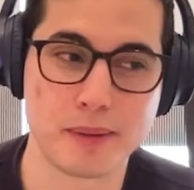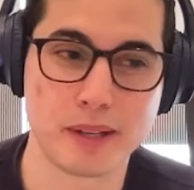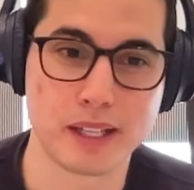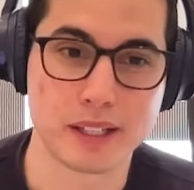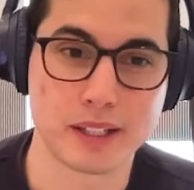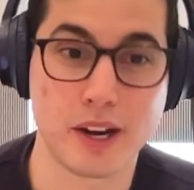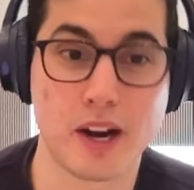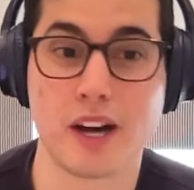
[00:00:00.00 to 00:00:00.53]

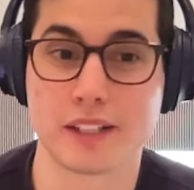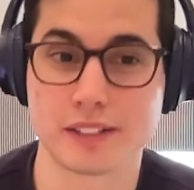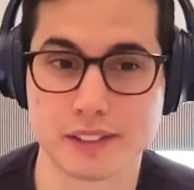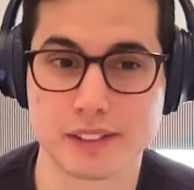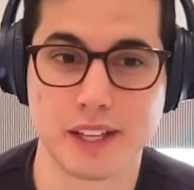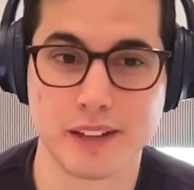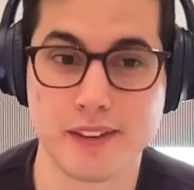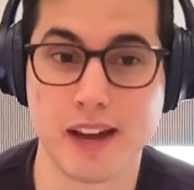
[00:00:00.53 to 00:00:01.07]
a cost
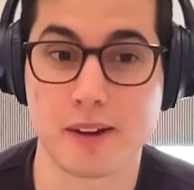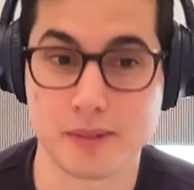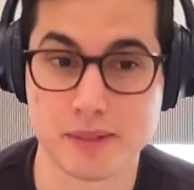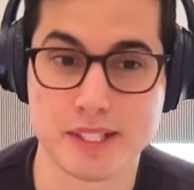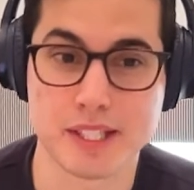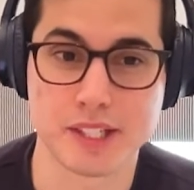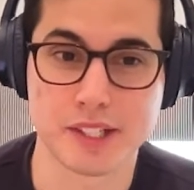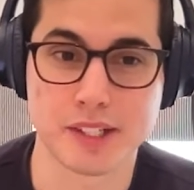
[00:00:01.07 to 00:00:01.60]
of
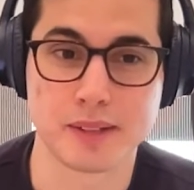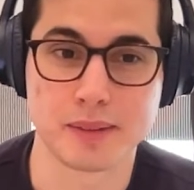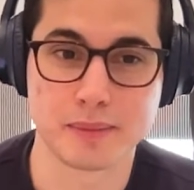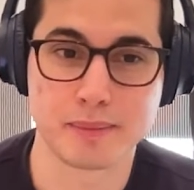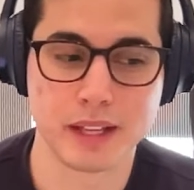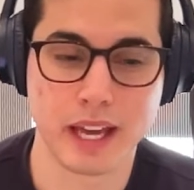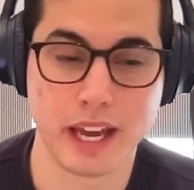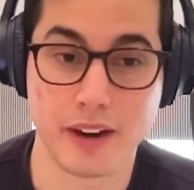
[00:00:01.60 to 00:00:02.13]
acquisition
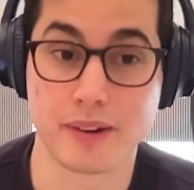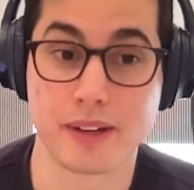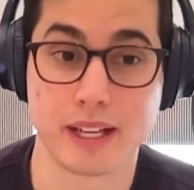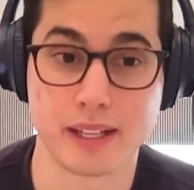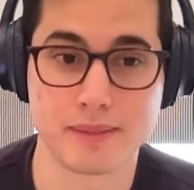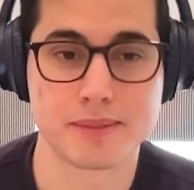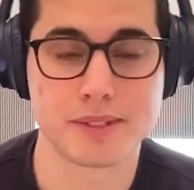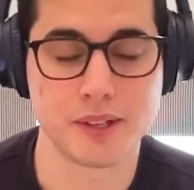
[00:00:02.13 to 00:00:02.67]

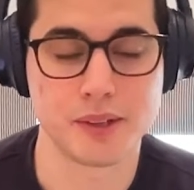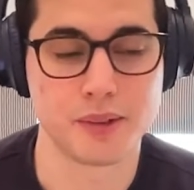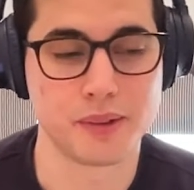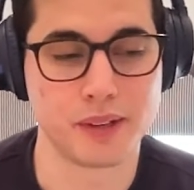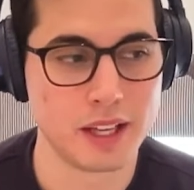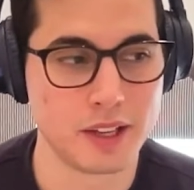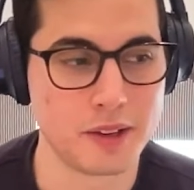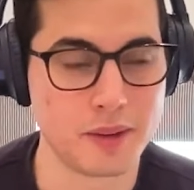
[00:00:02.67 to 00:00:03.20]
area. So,
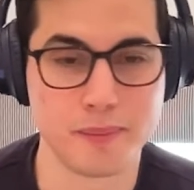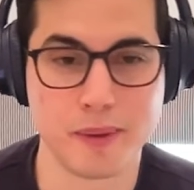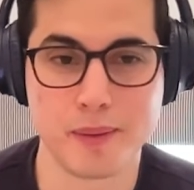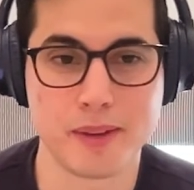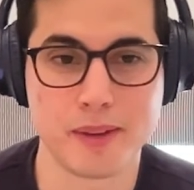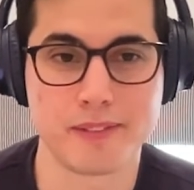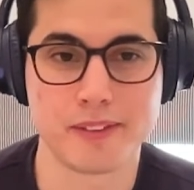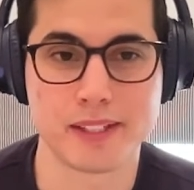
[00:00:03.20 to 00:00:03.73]

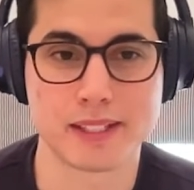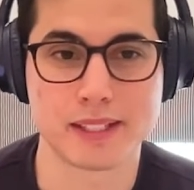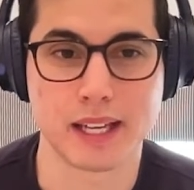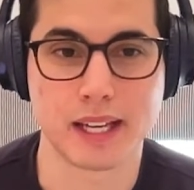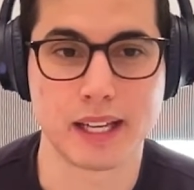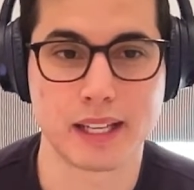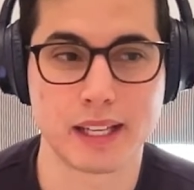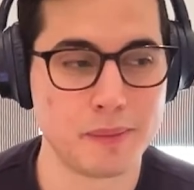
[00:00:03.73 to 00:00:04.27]
maybe if it's
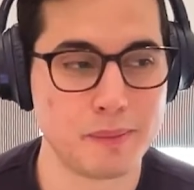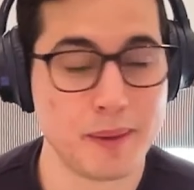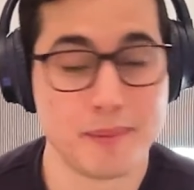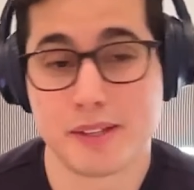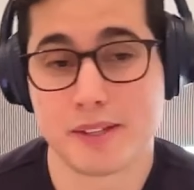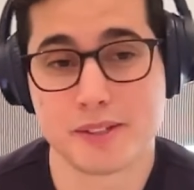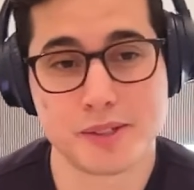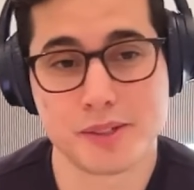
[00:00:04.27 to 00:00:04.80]
like, maybe
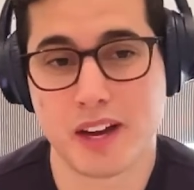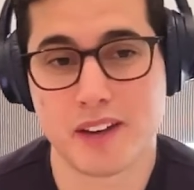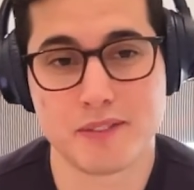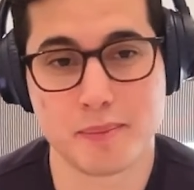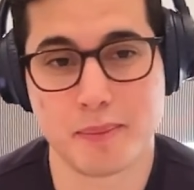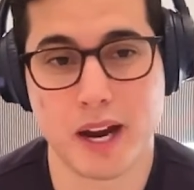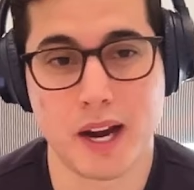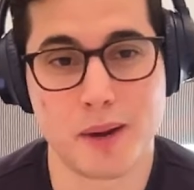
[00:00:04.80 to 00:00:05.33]
you do have a
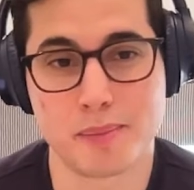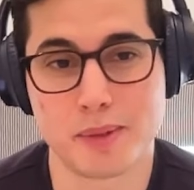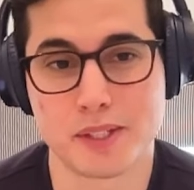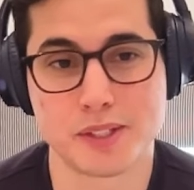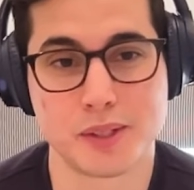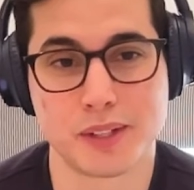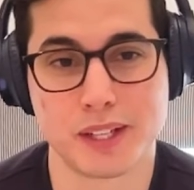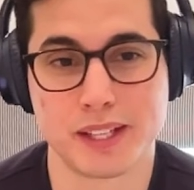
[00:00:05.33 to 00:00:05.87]
buyer
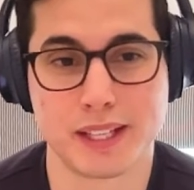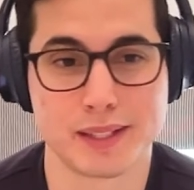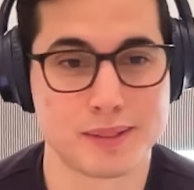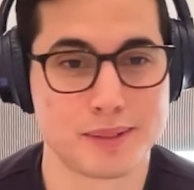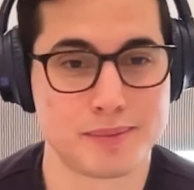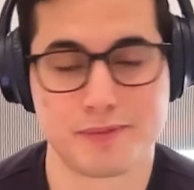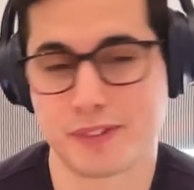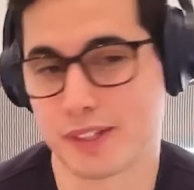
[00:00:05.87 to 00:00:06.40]
persona
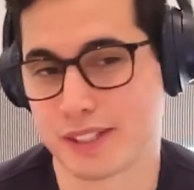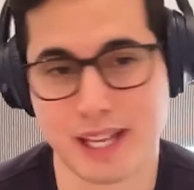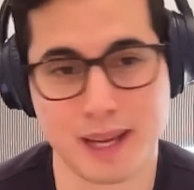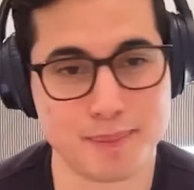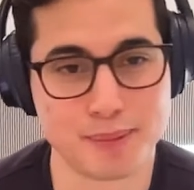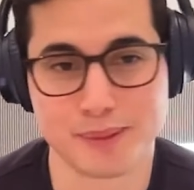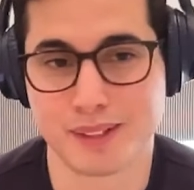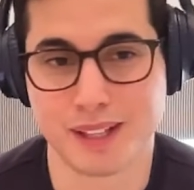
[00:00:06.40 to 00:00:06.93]
that's, for
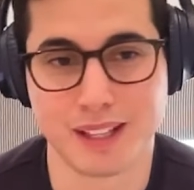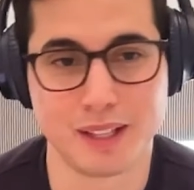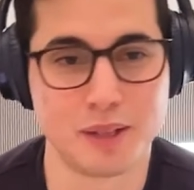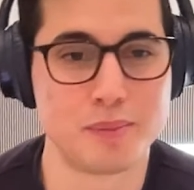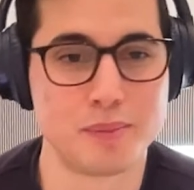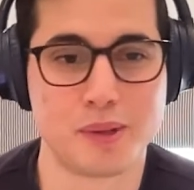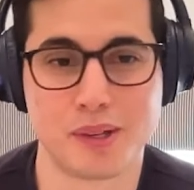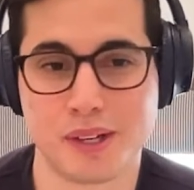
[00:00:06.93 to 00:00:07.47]
example, a little
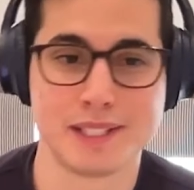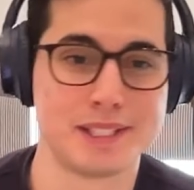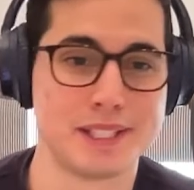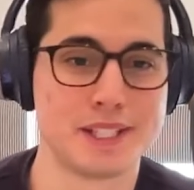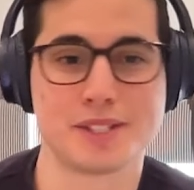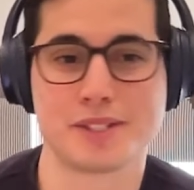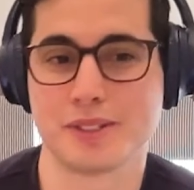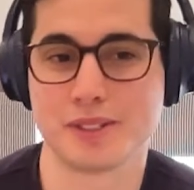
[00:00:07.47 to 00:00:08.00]
more
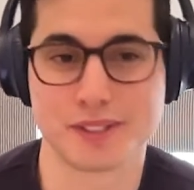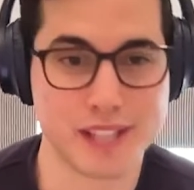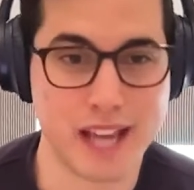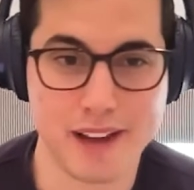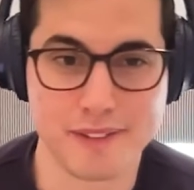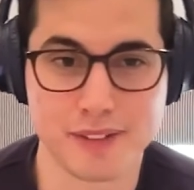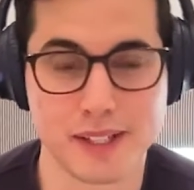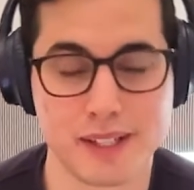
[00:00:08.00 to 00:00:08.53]
digital
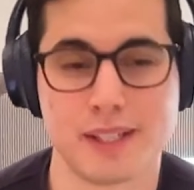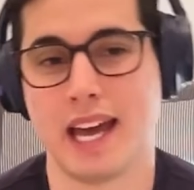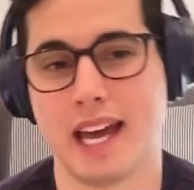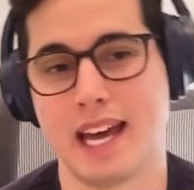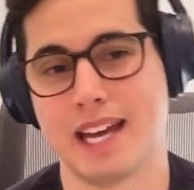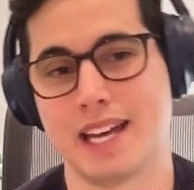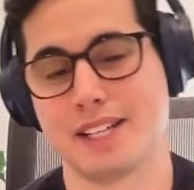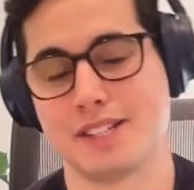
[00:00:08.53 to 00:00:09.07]
savvy,
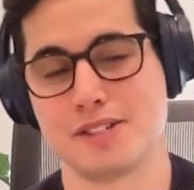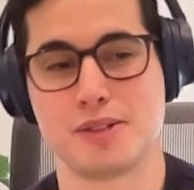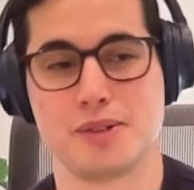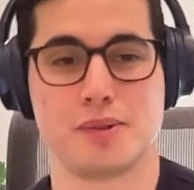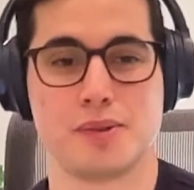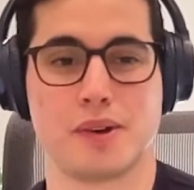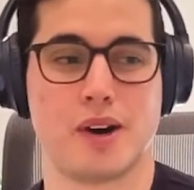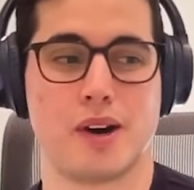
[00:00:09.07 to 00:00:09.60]
and
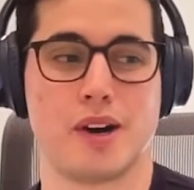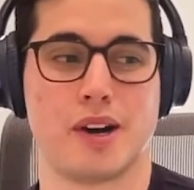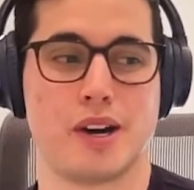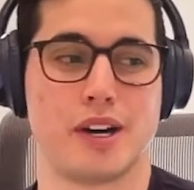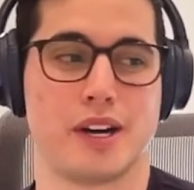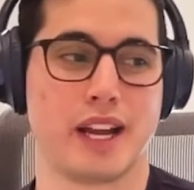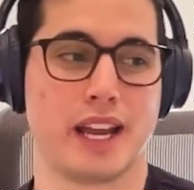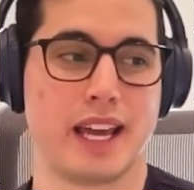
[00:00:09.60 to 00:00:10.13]
you
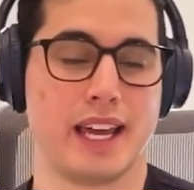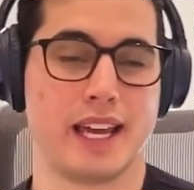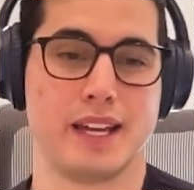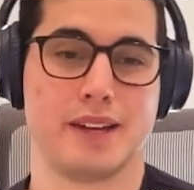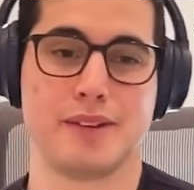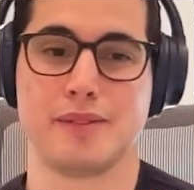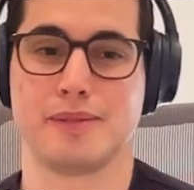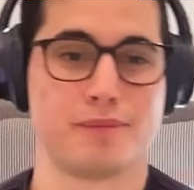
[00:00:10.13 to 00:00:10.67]
are
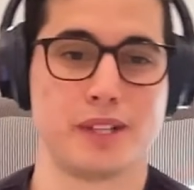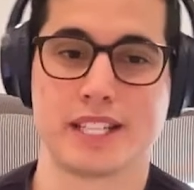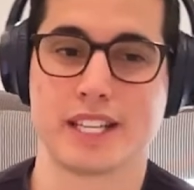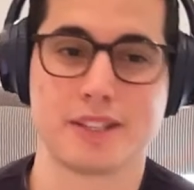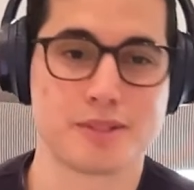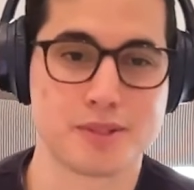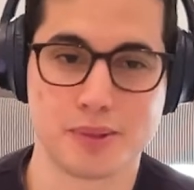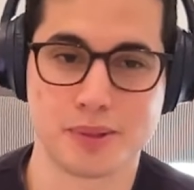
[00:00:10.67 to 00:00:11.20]
a
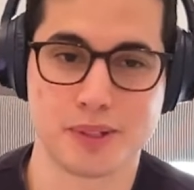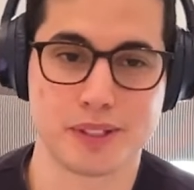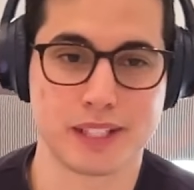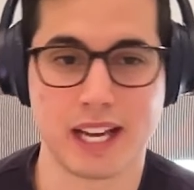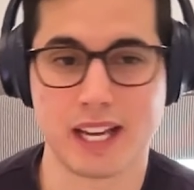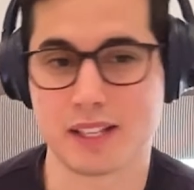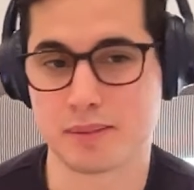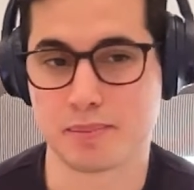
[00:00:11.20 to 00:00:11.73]
retail store
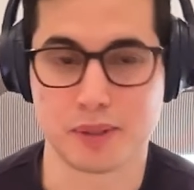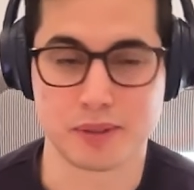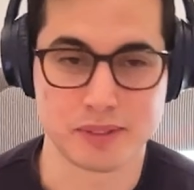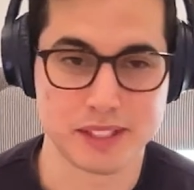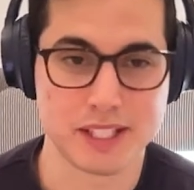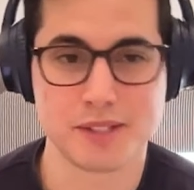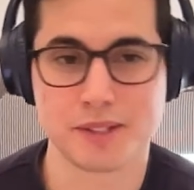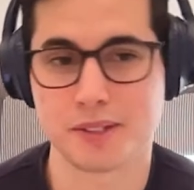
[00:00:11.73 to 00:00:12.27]
that has both
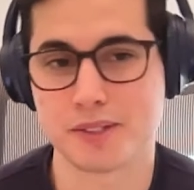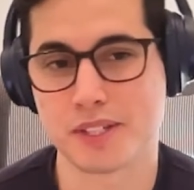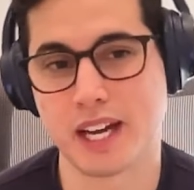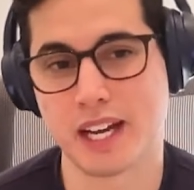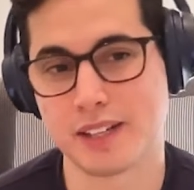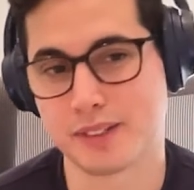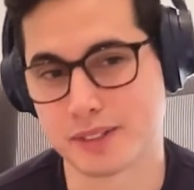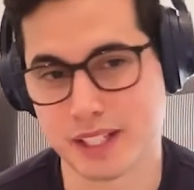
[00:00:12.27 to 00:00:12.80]
digital
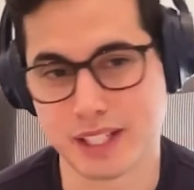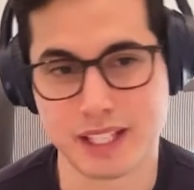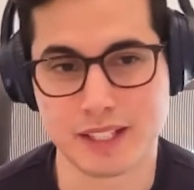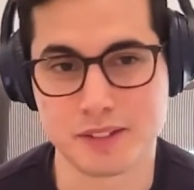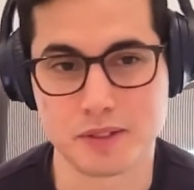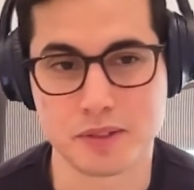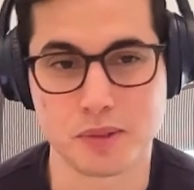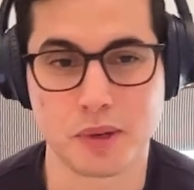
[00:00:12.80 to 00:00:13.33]
channels and
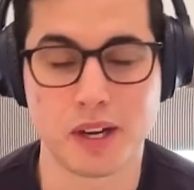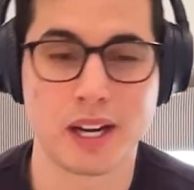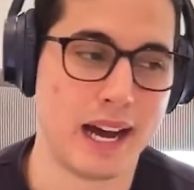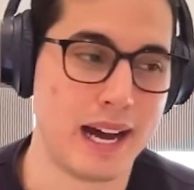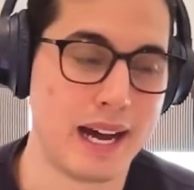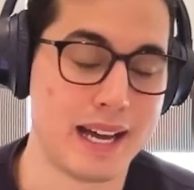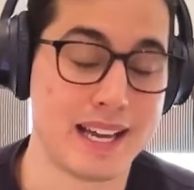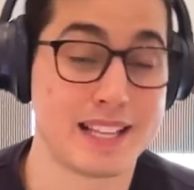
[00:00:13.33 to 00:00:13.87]
in-store.
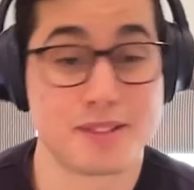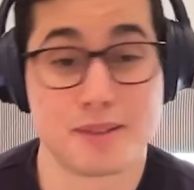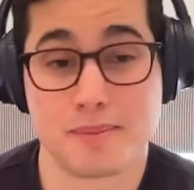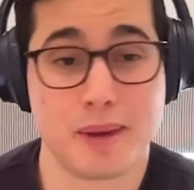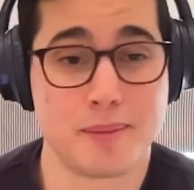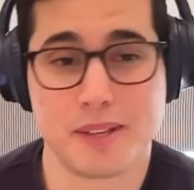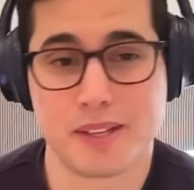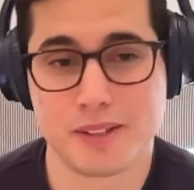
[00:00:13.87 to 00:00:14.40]
And so
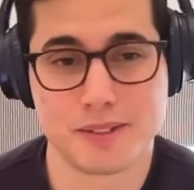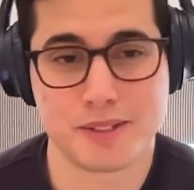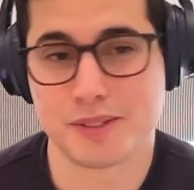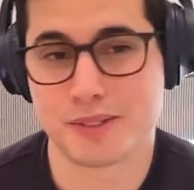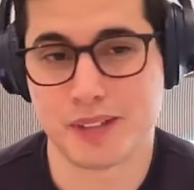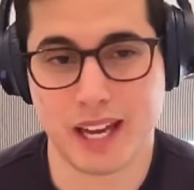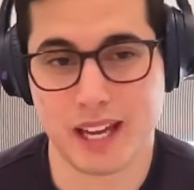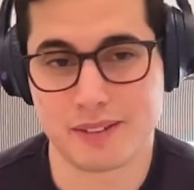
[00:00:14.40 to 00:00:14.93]
maybe you
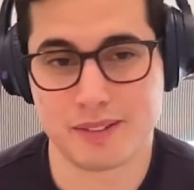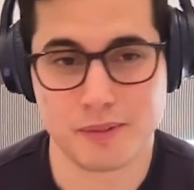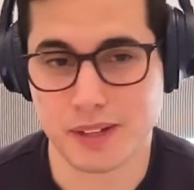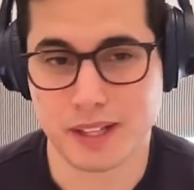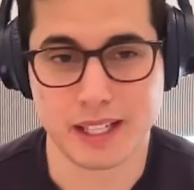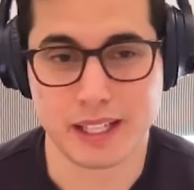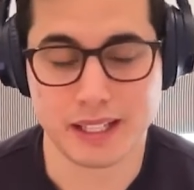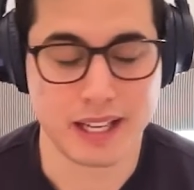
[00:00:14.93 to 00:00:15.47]
do get
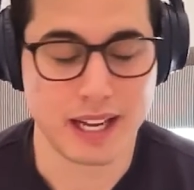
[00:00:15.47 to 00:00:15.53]
really